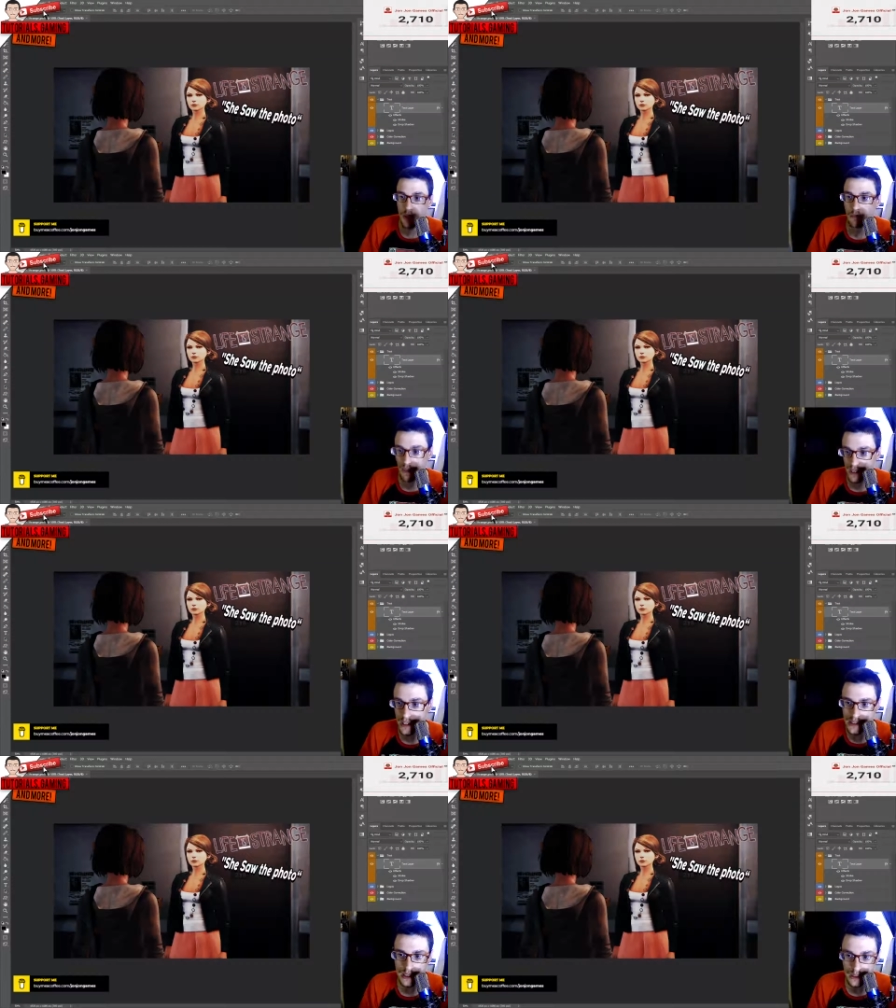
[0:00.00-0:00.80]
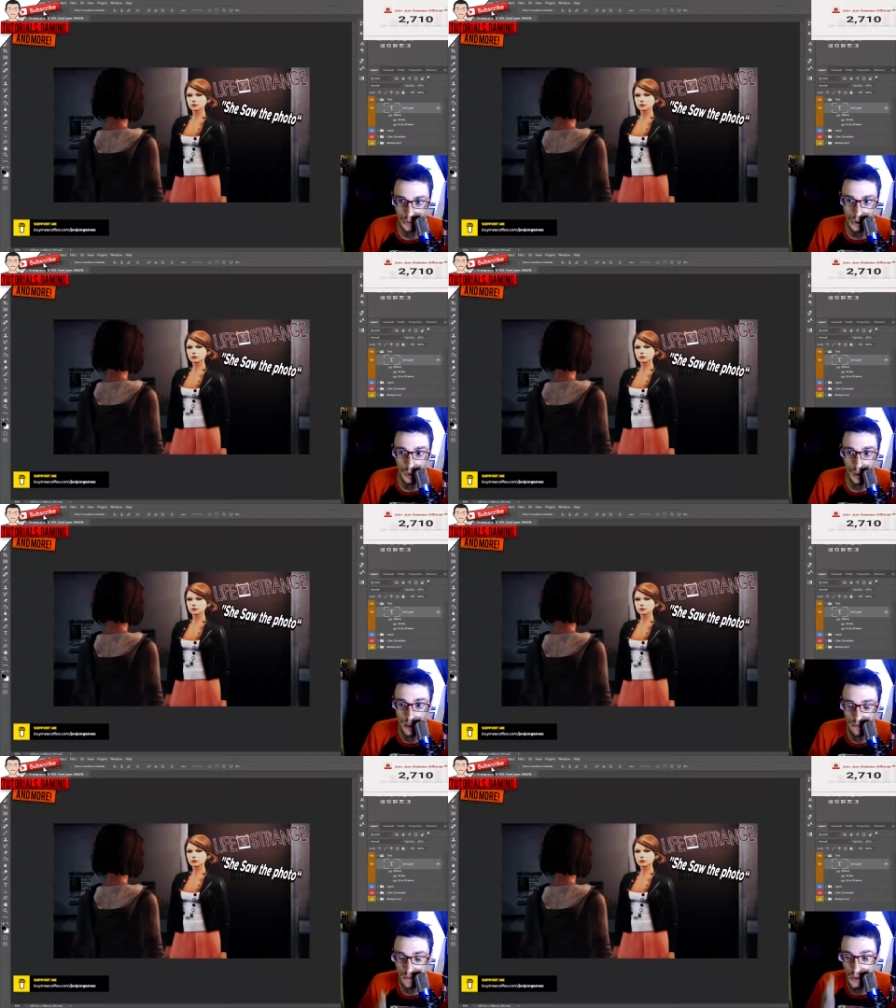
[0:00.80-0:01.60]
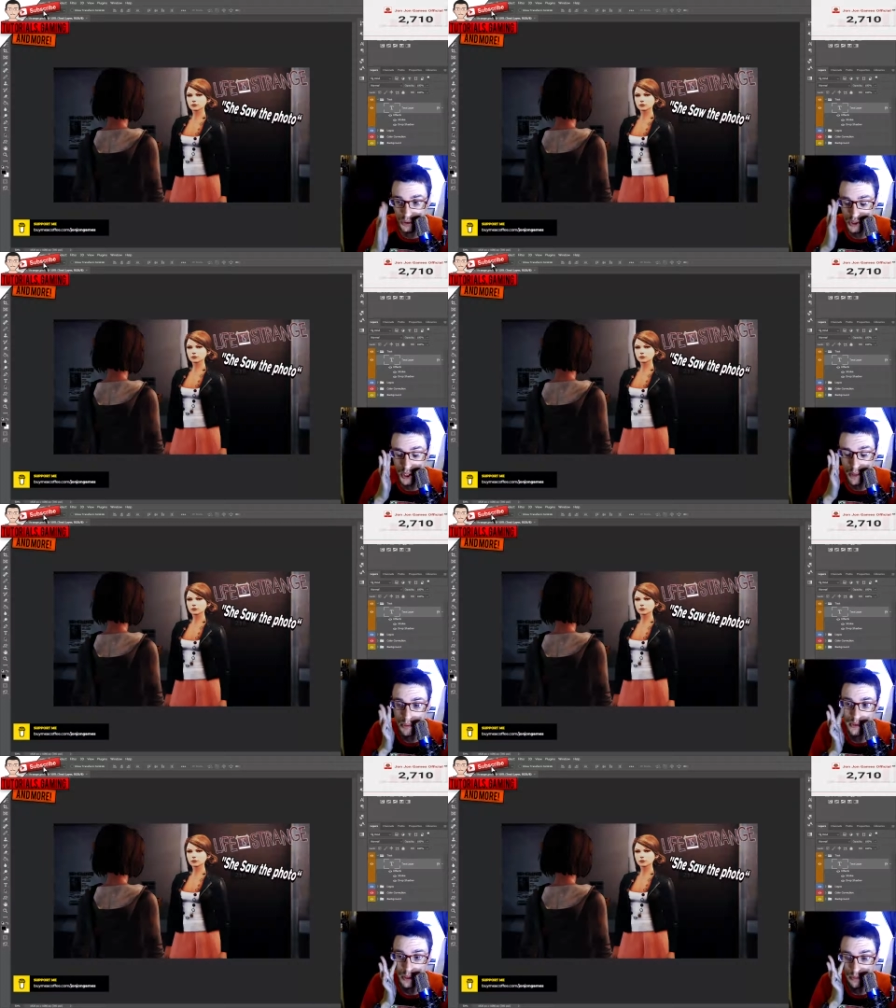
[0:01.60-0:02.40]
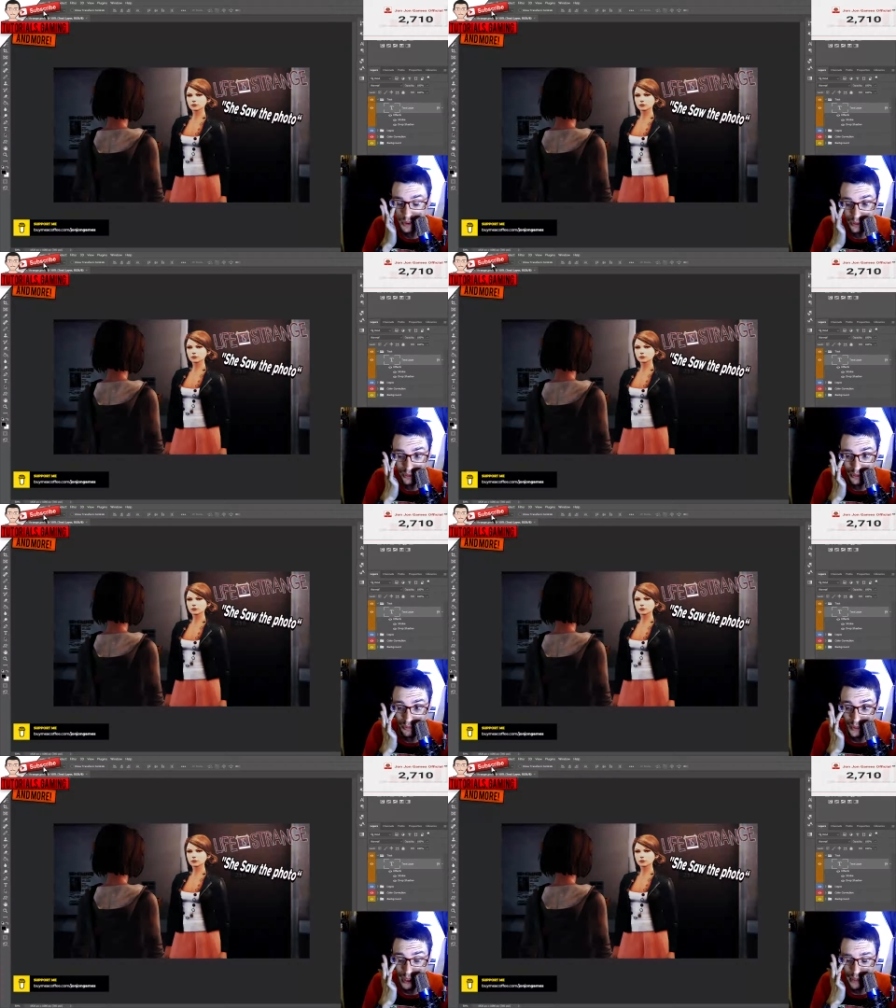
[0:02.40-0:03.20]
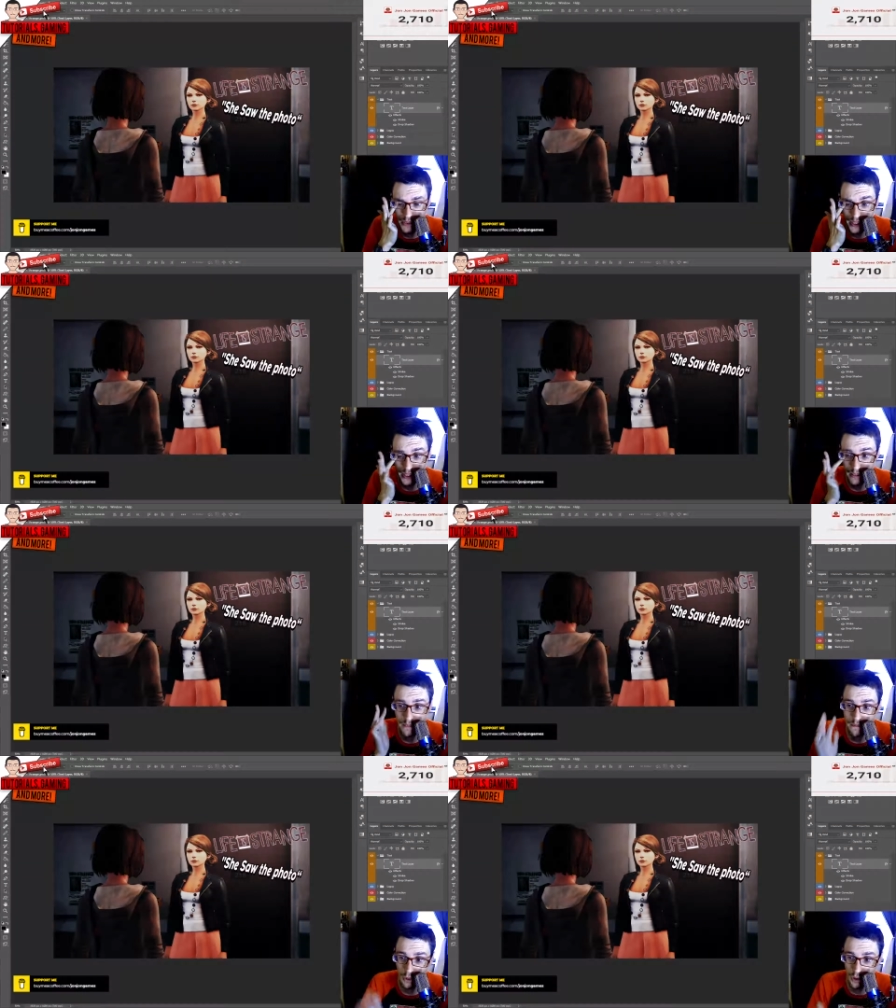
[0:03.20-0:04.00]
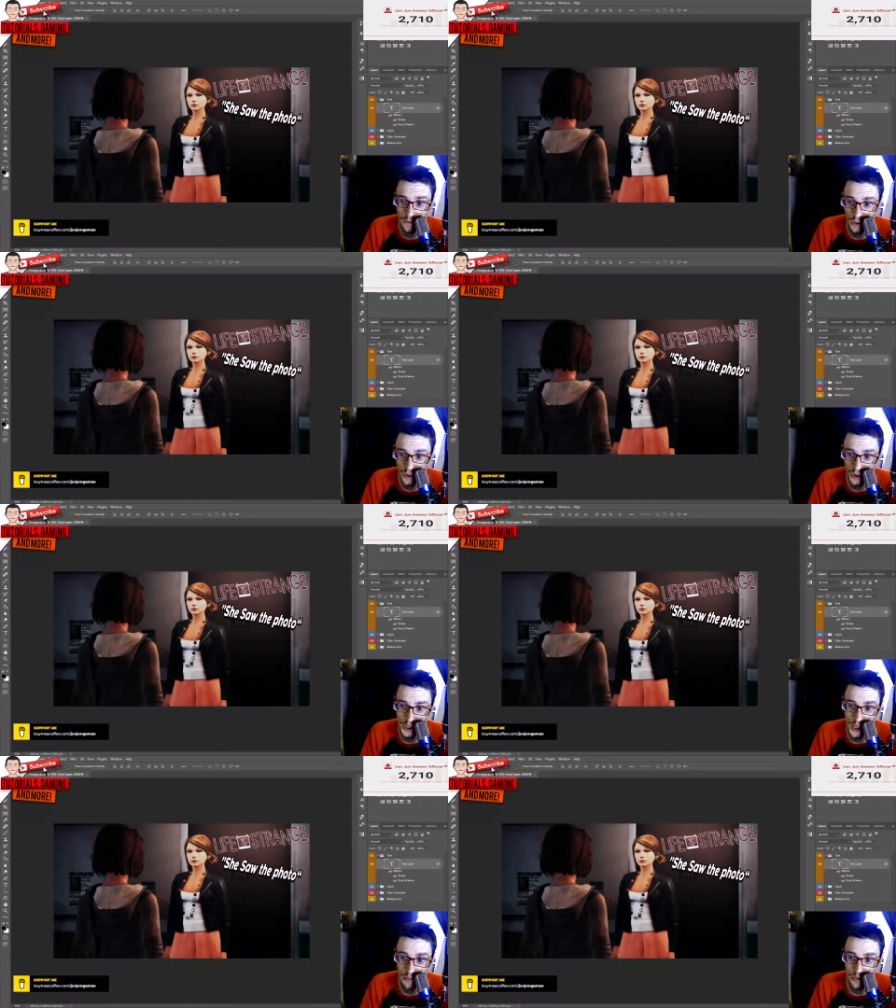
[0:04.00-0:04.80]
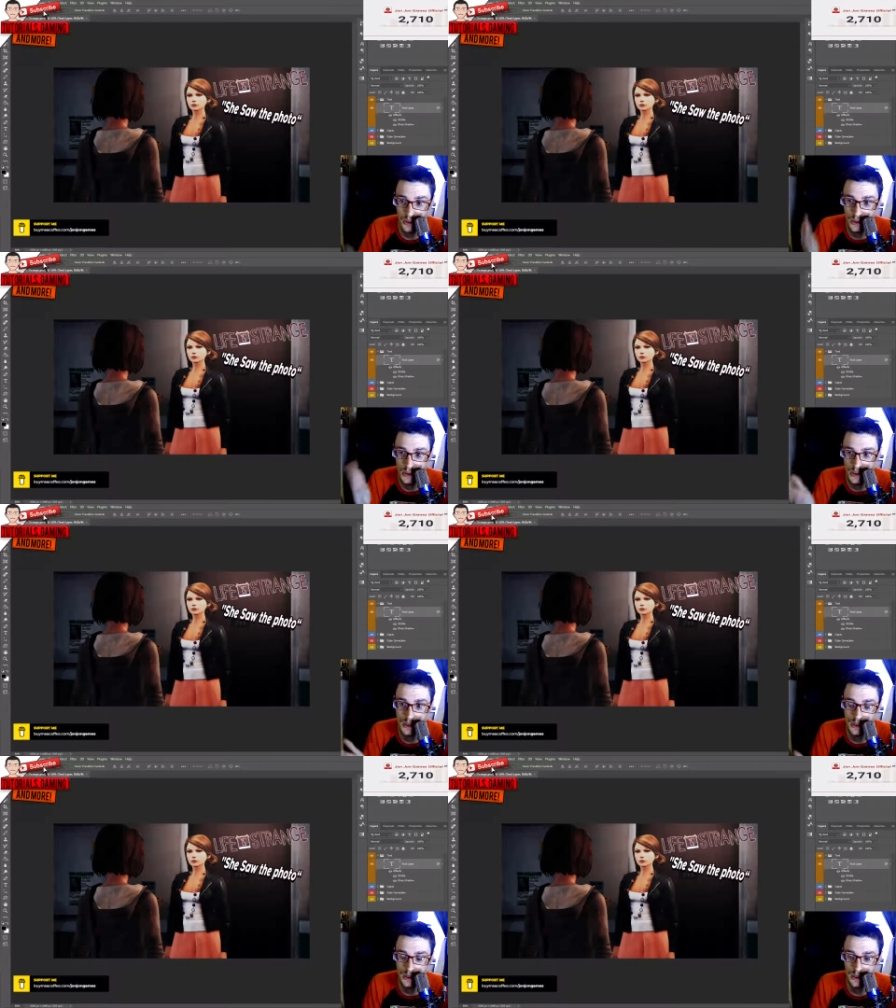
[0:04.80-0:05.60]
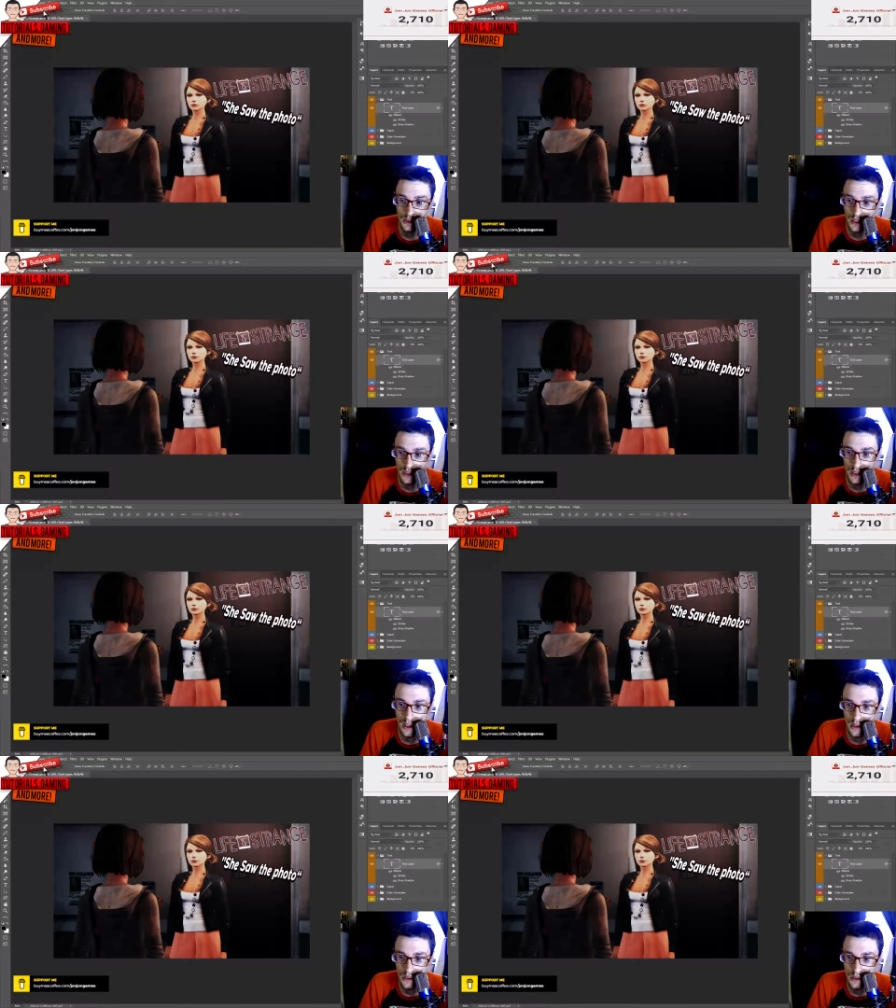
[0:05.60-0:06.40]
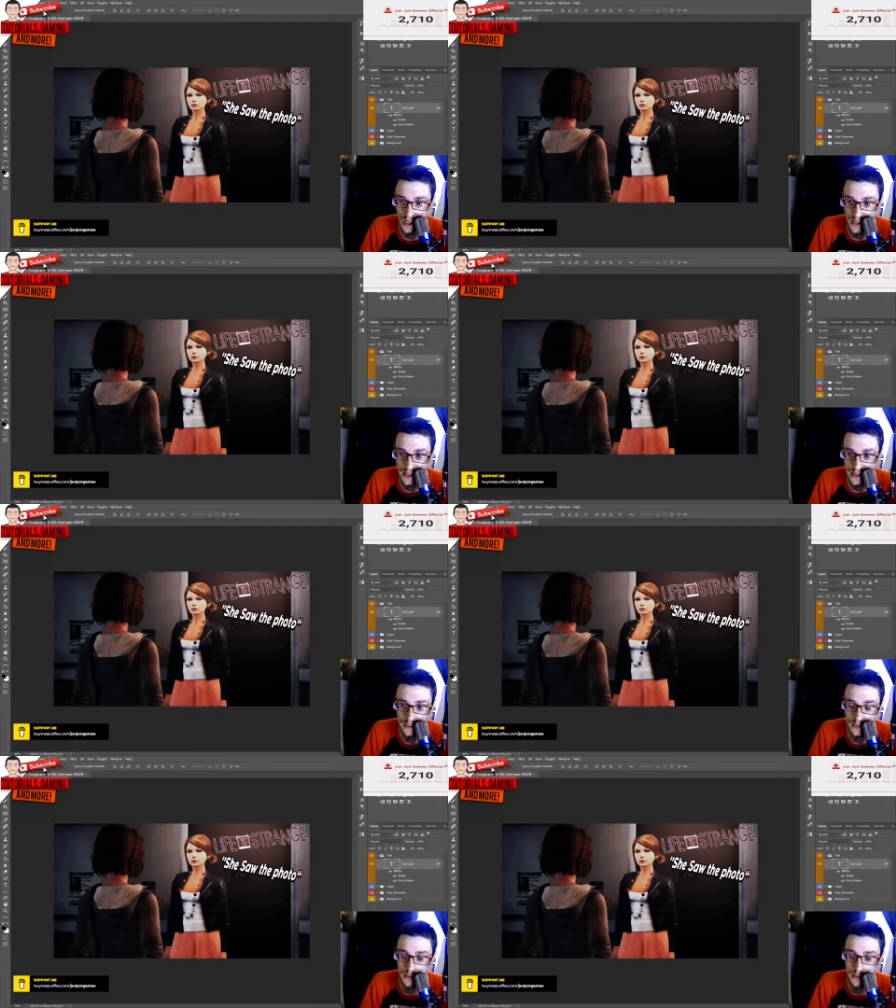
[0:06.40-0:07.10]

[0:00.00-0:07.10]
but it's gonna require Photoshop if you don't if you cannot afford Photoshop, there's like other editing,